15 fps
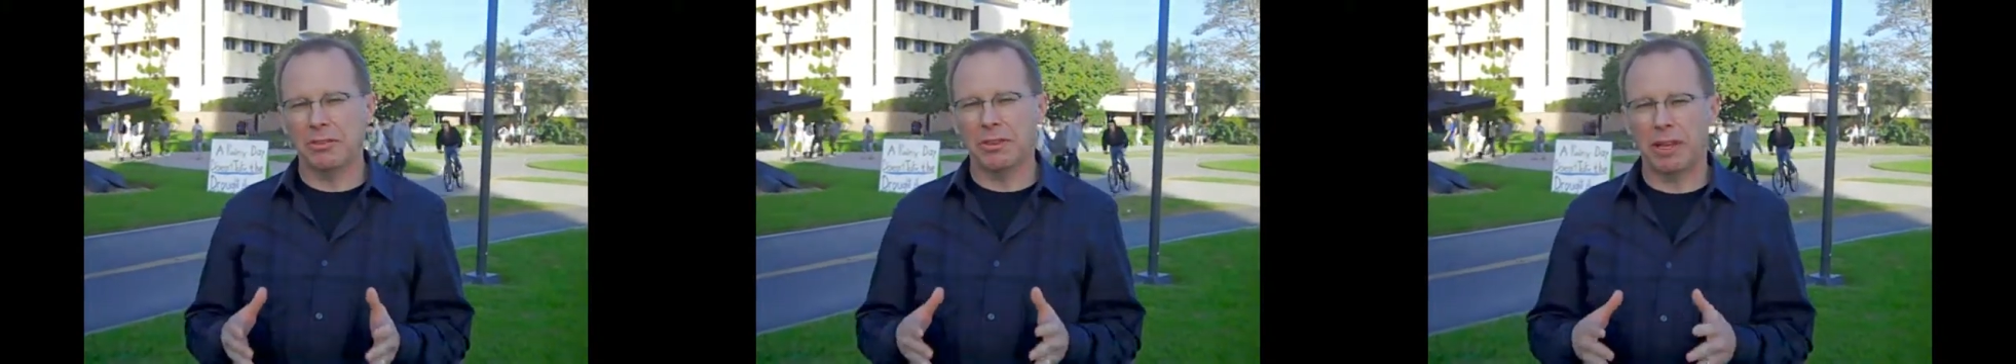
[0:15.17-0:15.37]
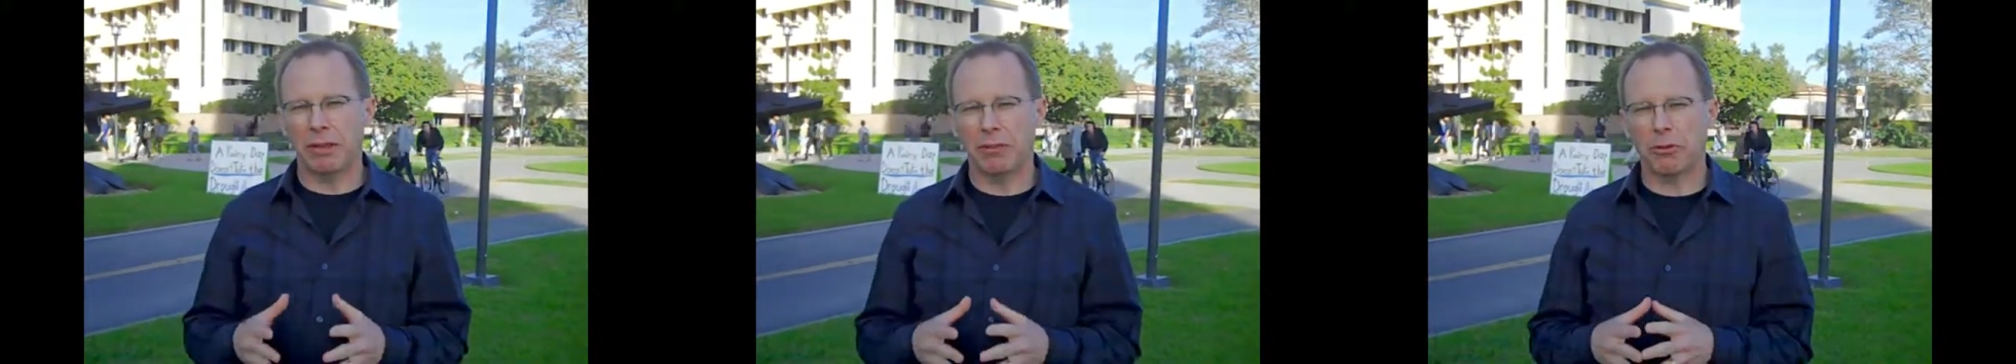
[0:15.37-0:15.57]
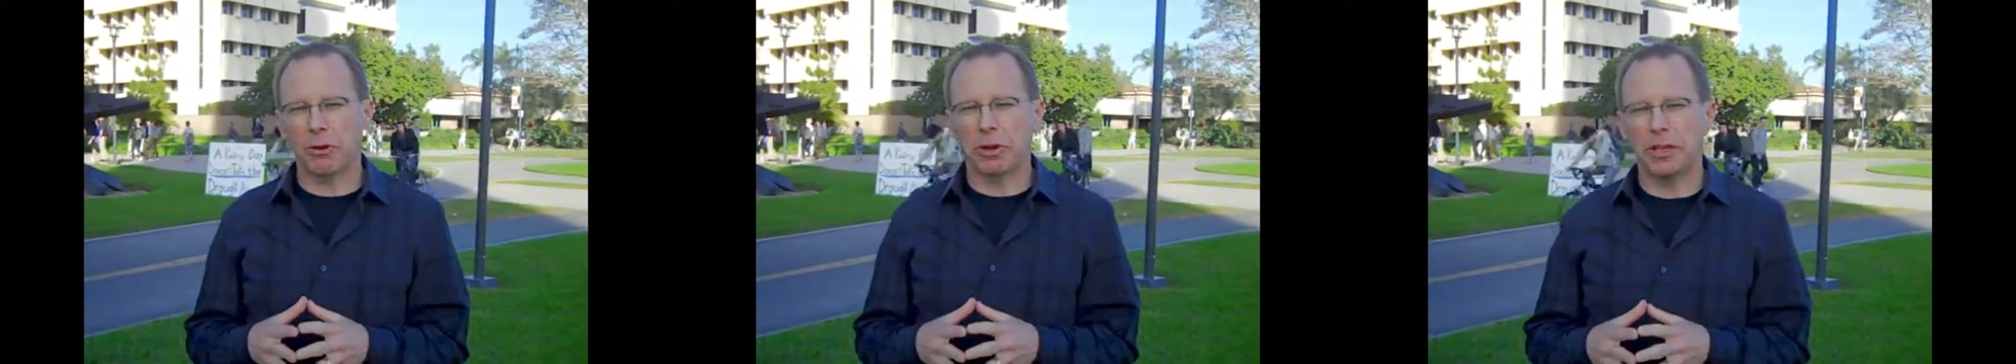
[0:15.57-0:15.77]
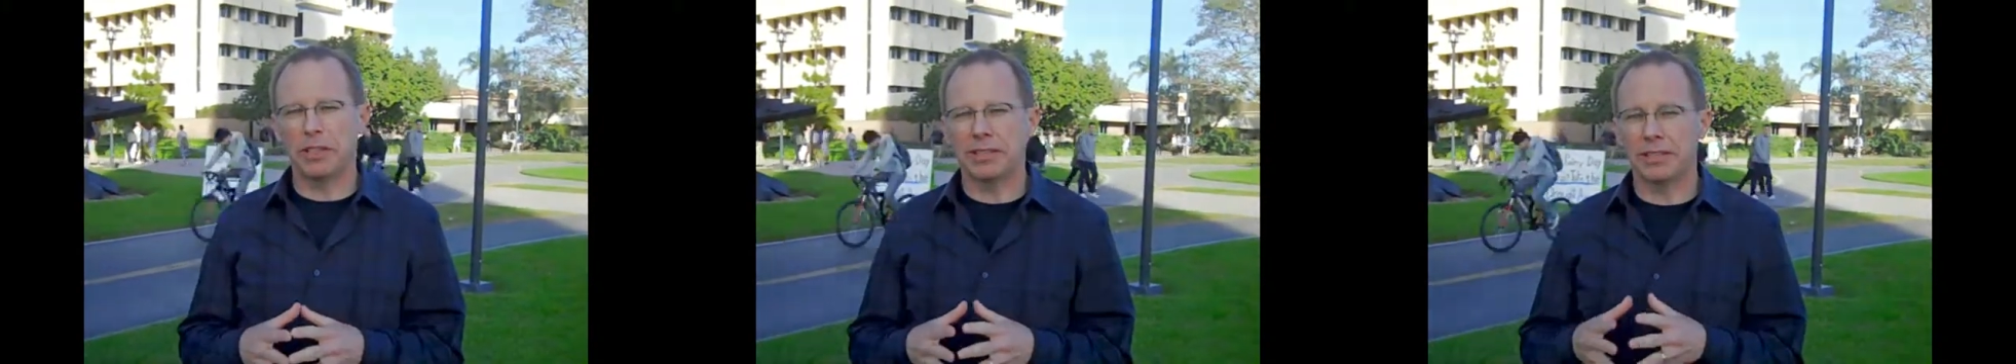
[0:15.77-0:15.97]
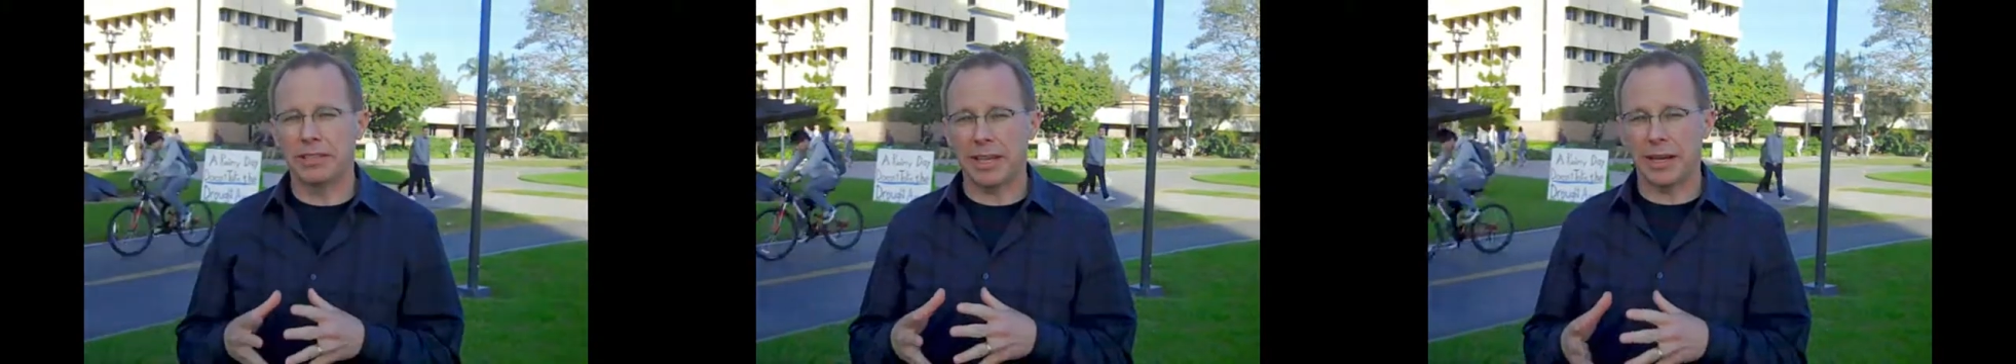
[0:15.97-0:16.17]
of
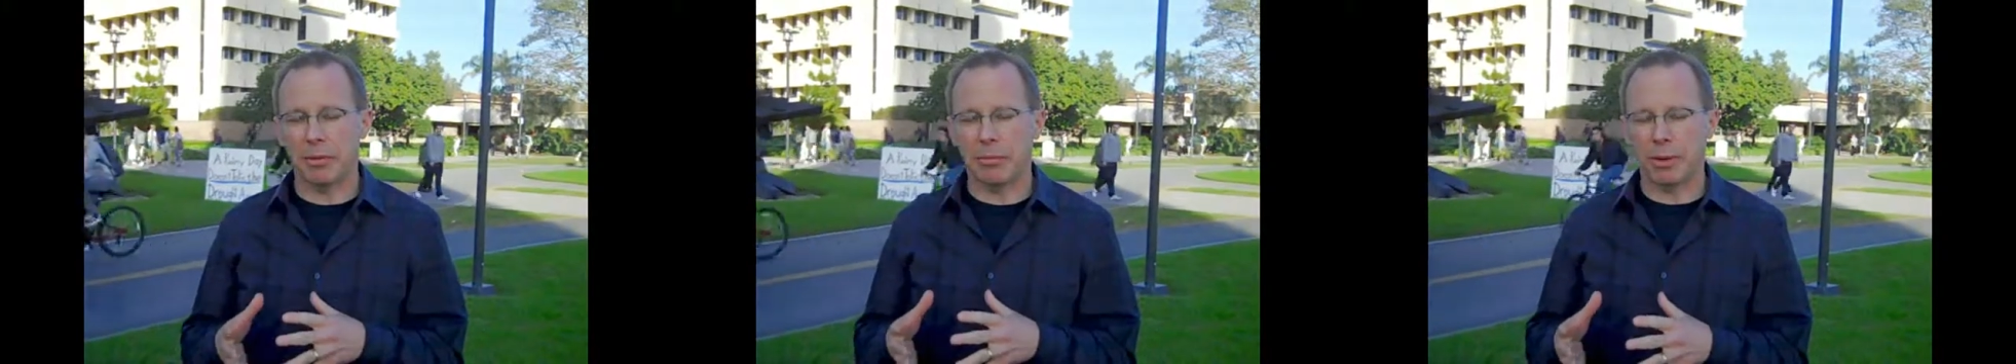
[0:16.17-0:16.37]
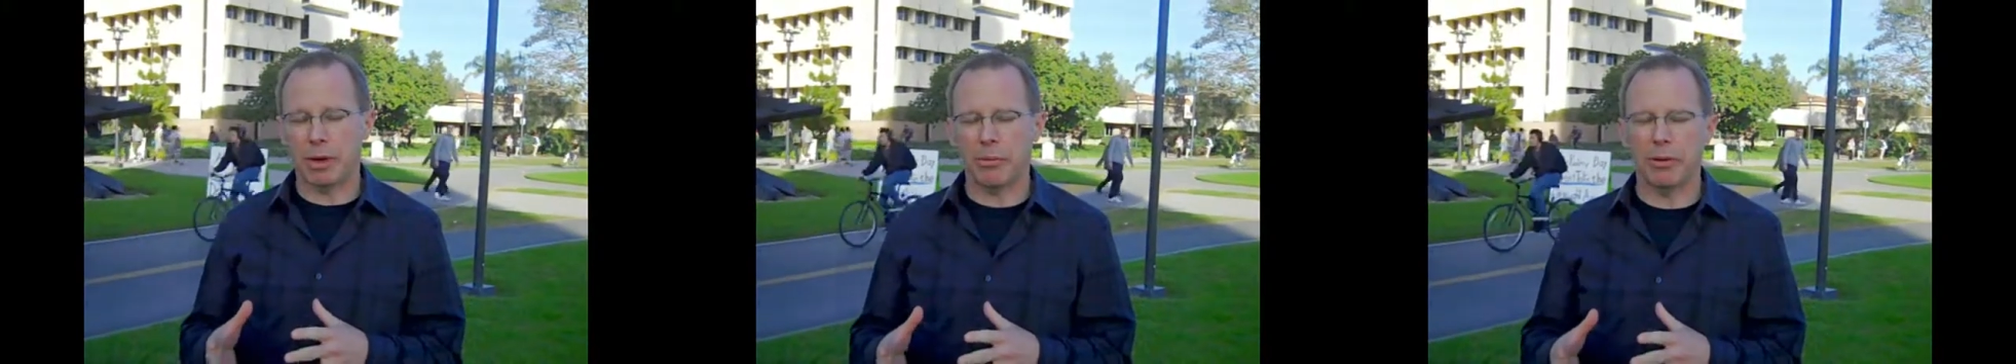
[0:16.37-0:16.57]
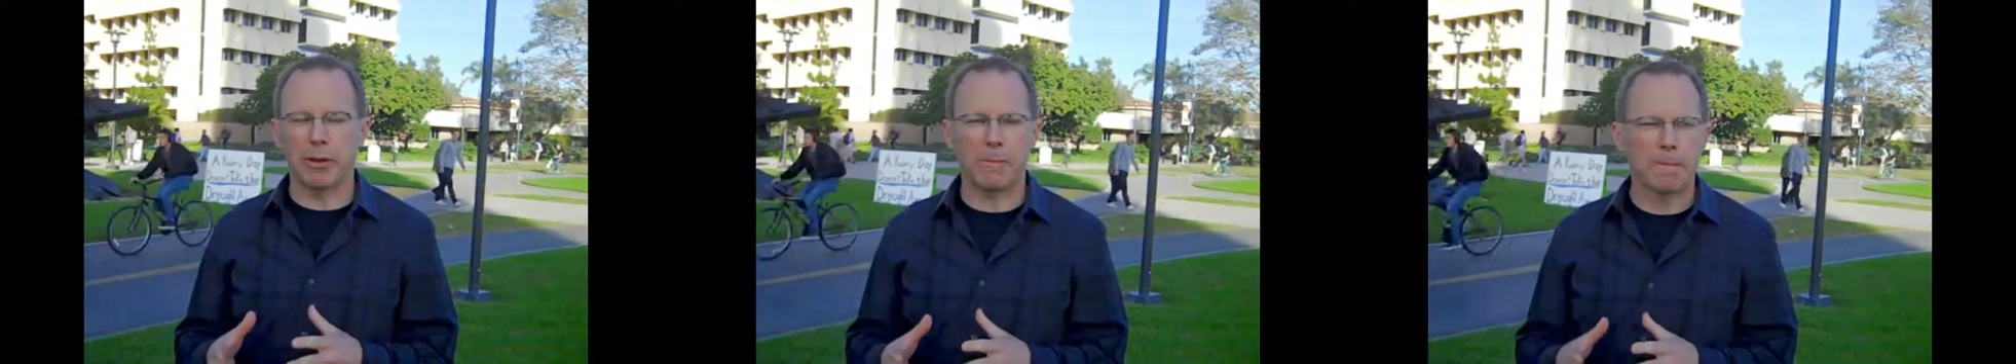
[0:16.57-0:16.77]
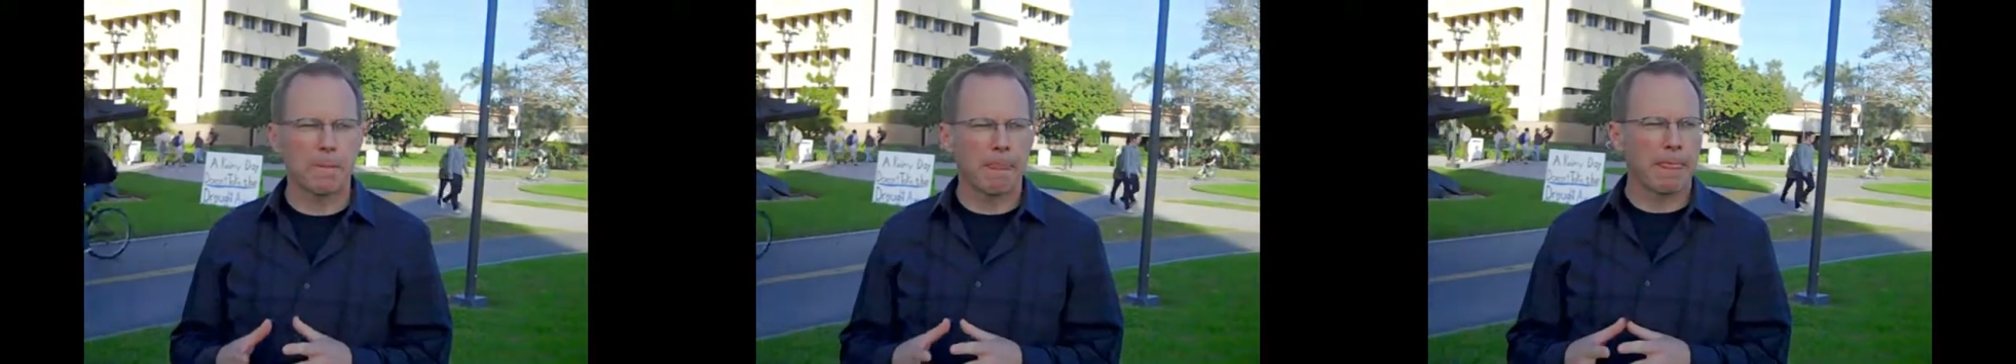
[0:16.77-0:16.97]
California, Santa Barbara,